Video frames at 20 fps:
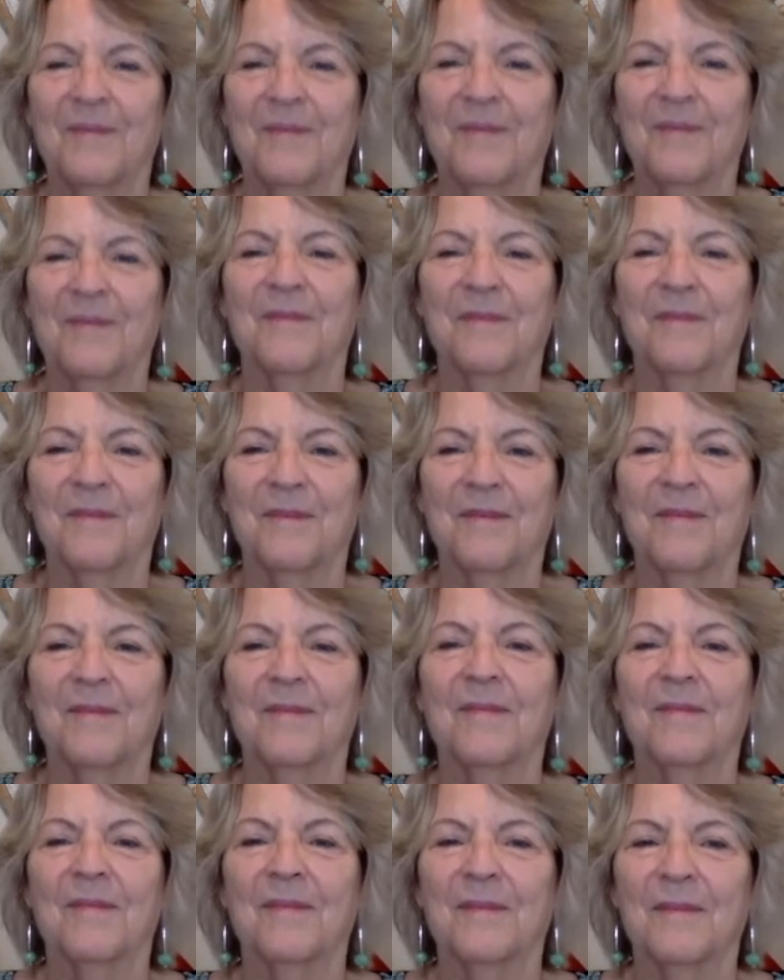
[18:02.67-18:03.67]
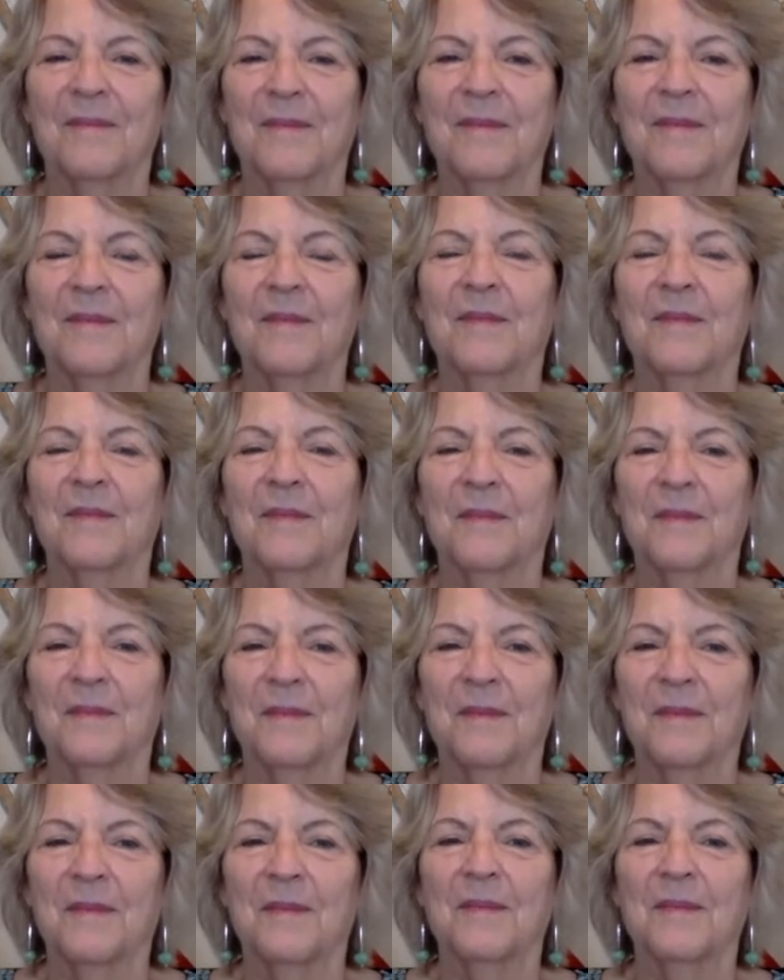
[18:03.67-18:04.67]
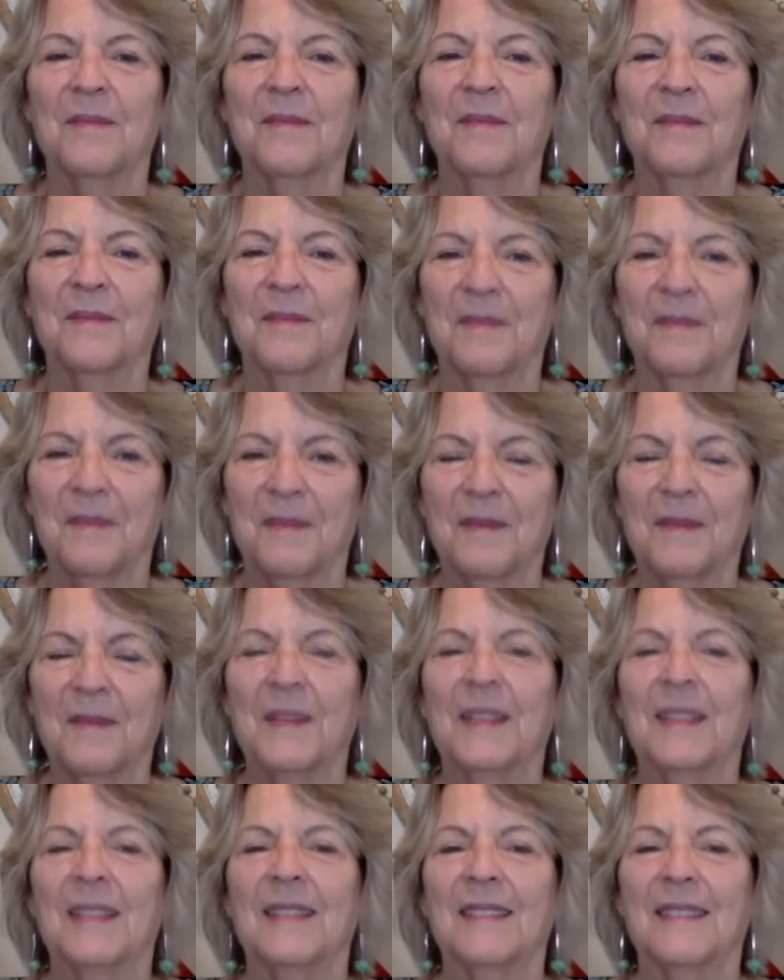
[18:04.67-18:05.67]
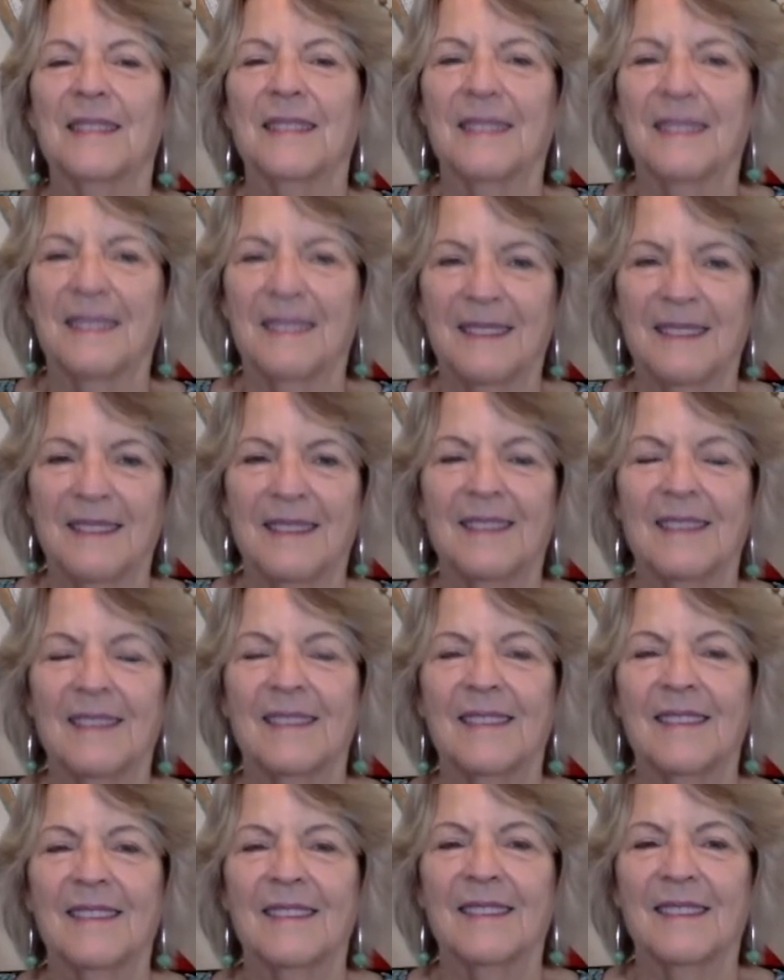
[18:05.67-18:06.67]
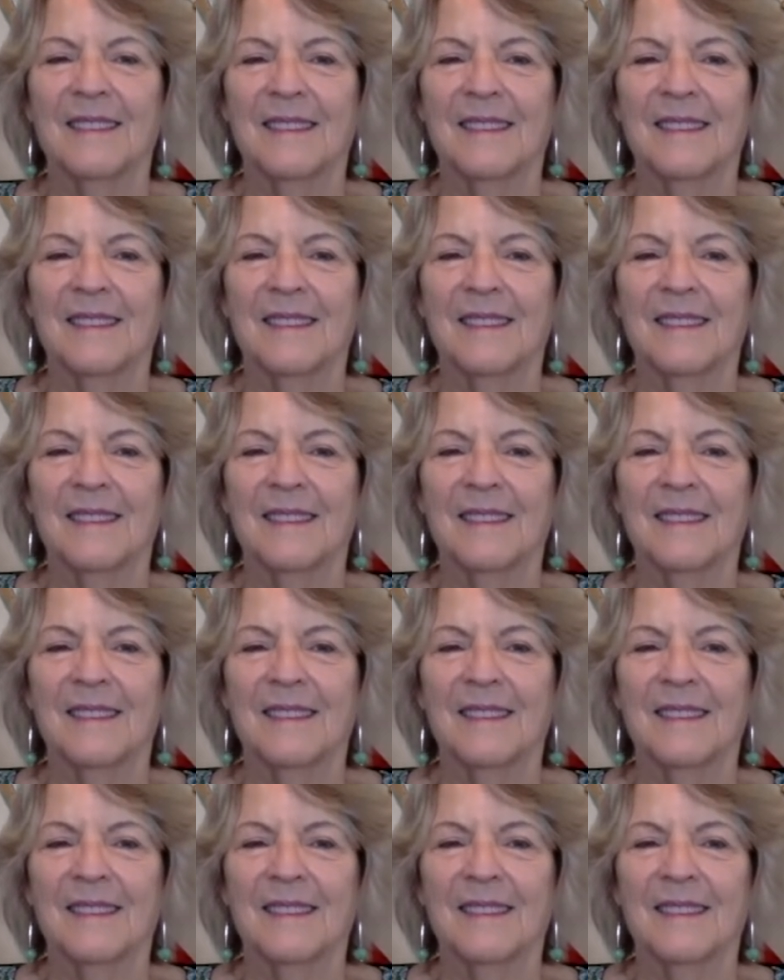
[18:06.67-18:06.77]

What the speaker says: This person isn't speaking.